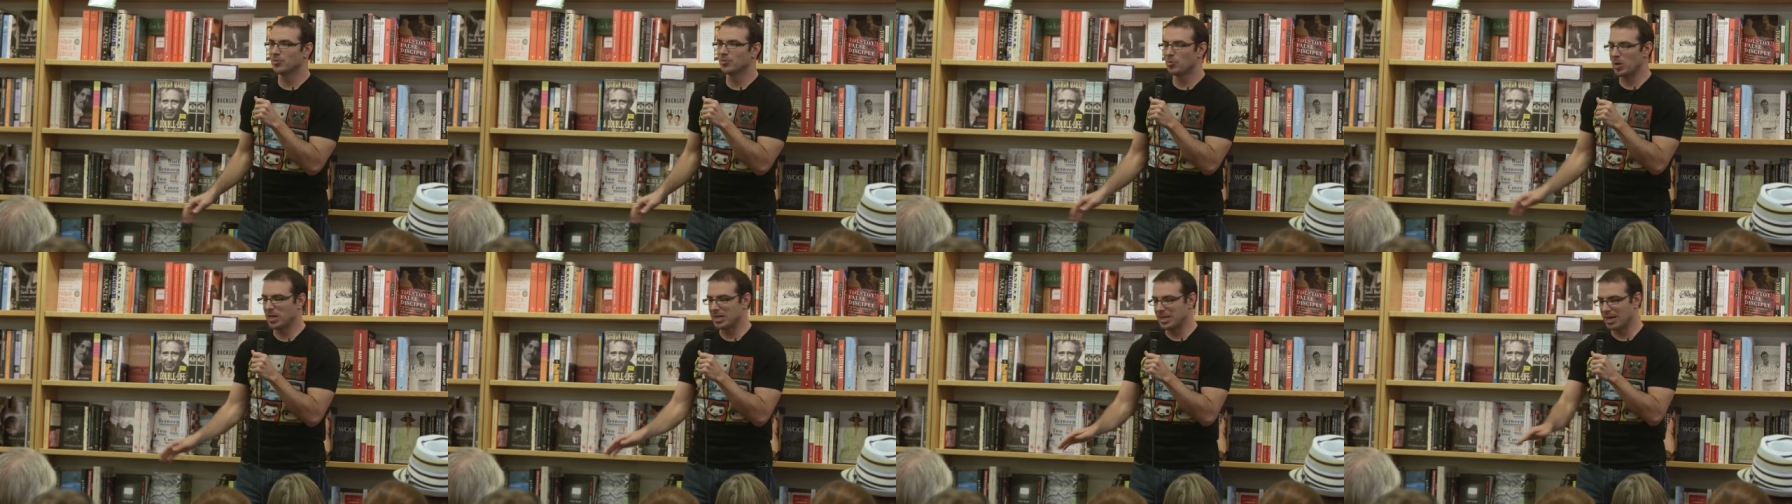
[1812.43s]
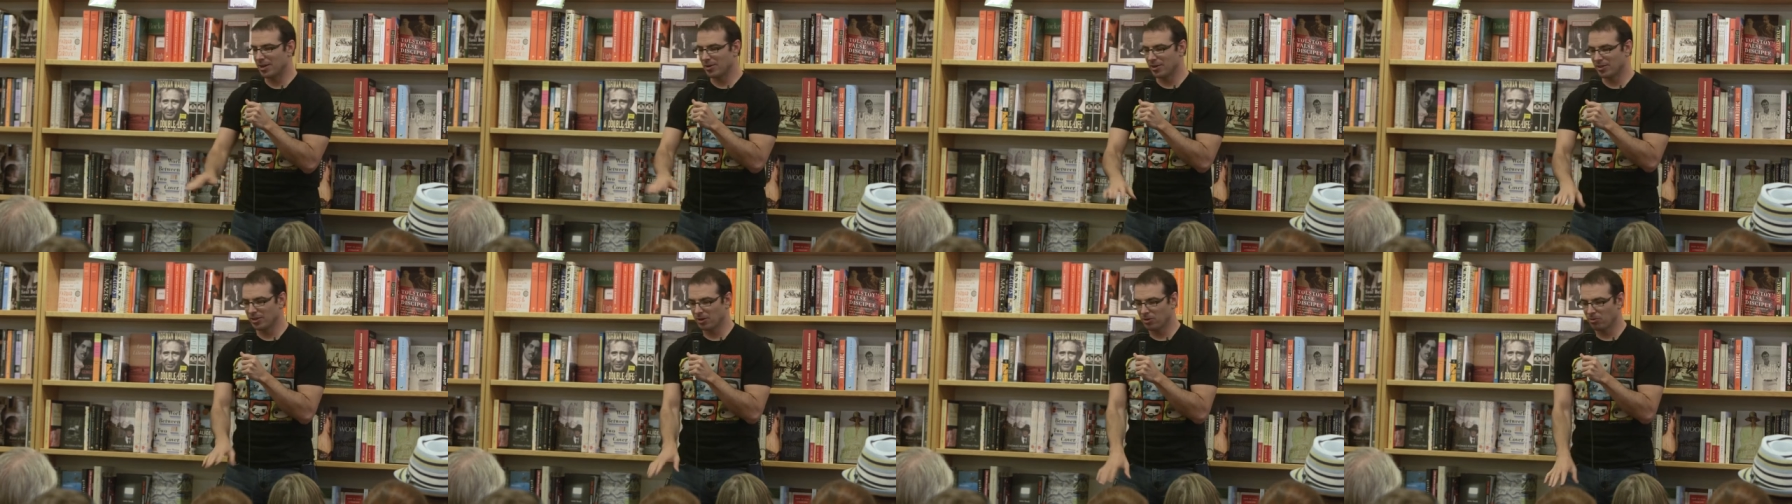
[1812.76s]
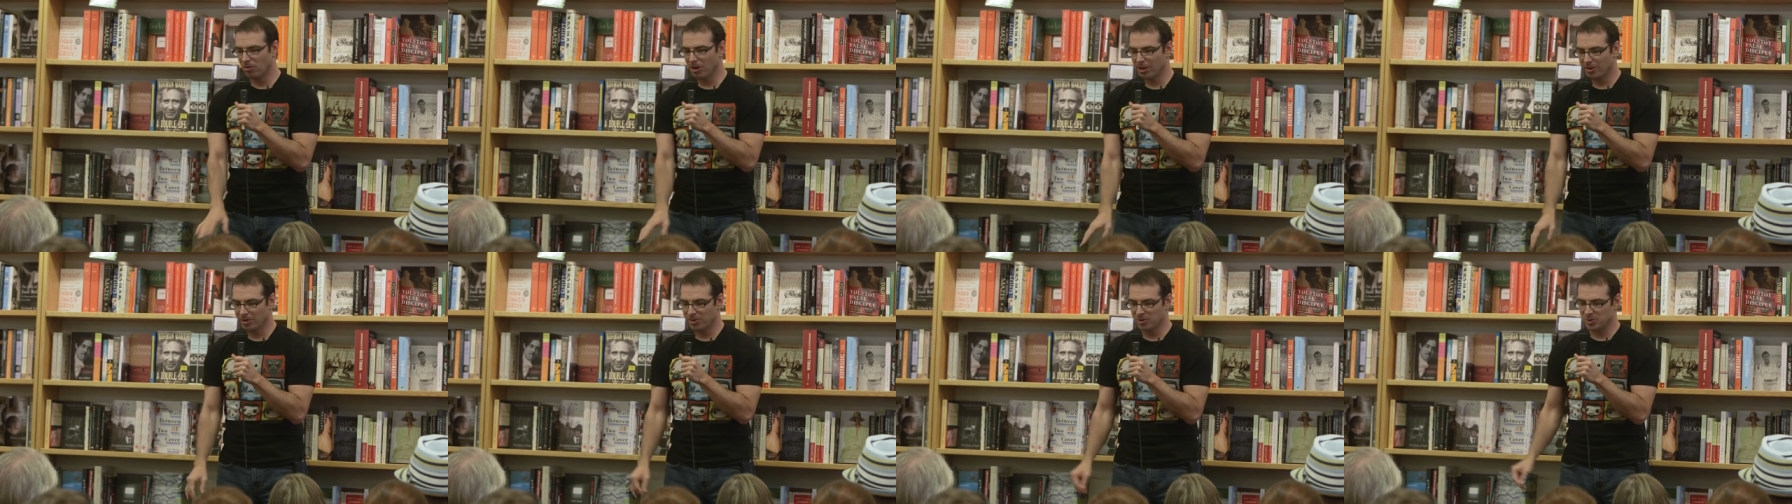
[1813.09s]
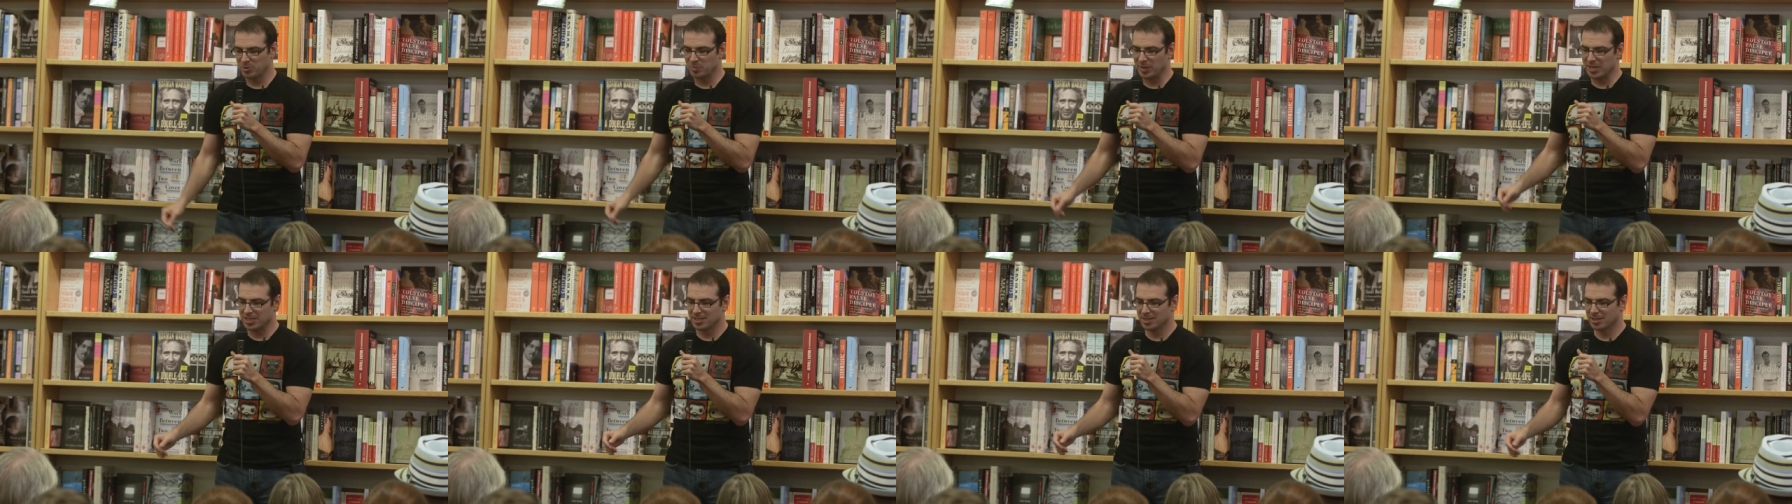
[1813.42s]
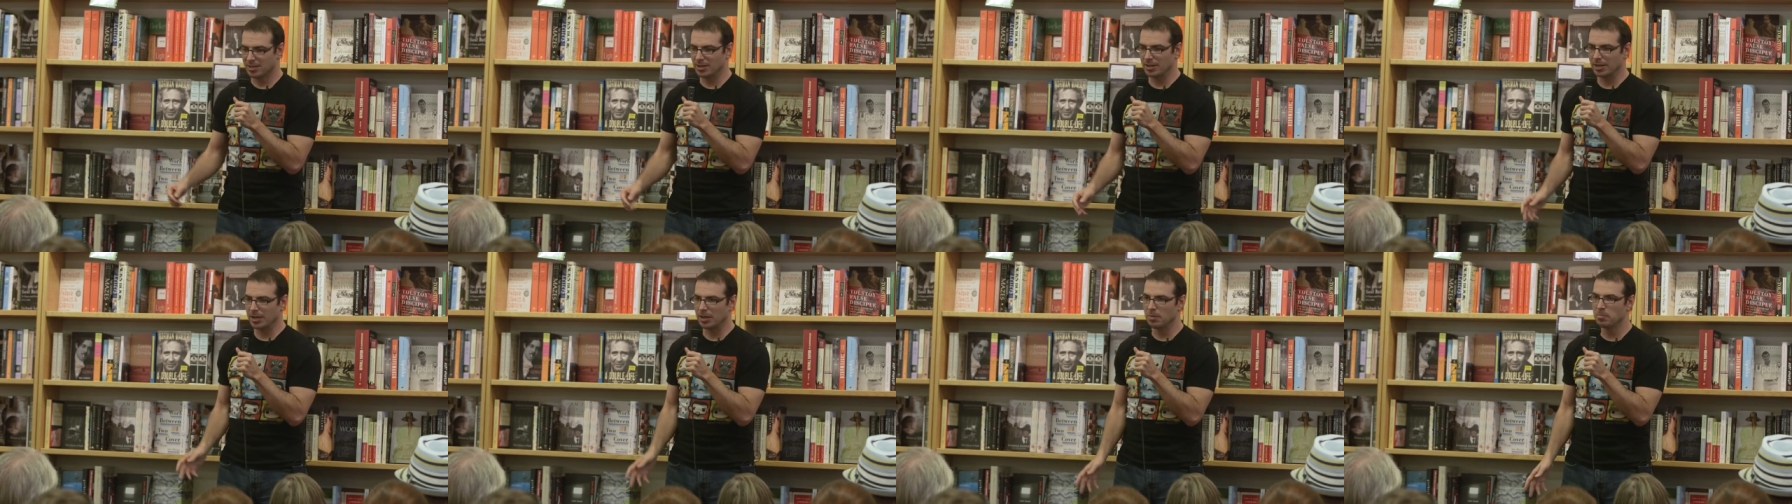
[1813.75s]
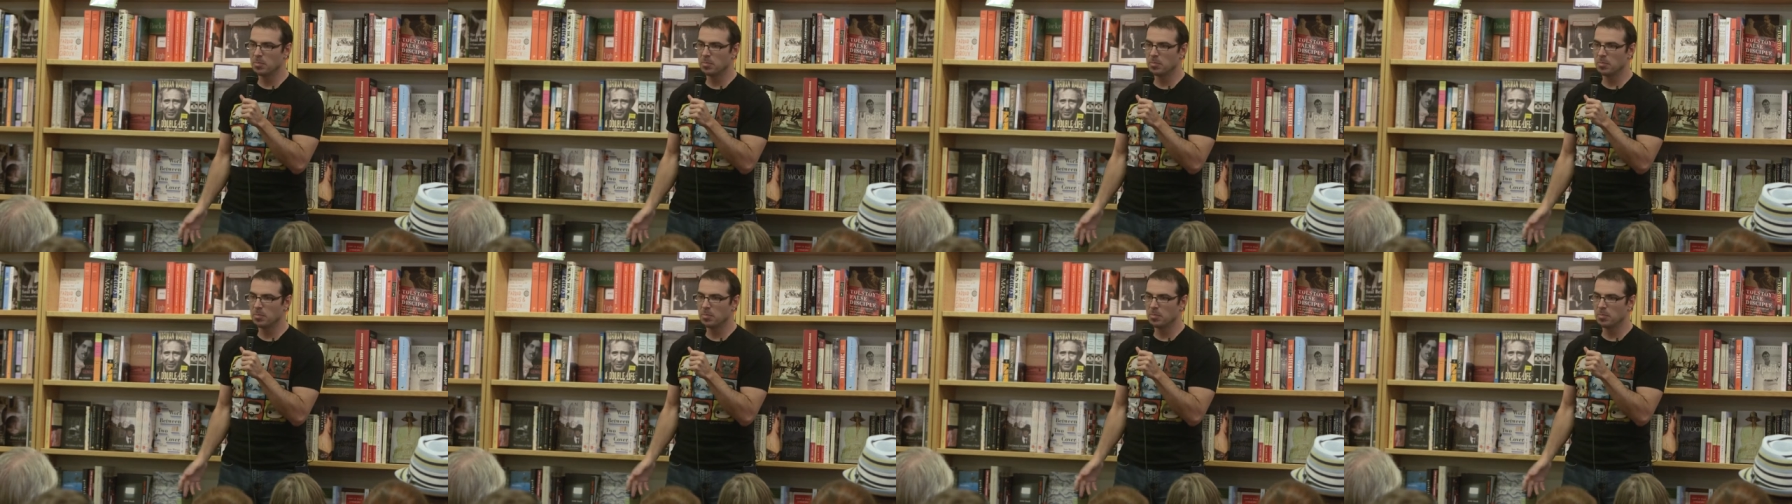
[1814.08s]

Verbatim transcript: way down in the grottos, basically.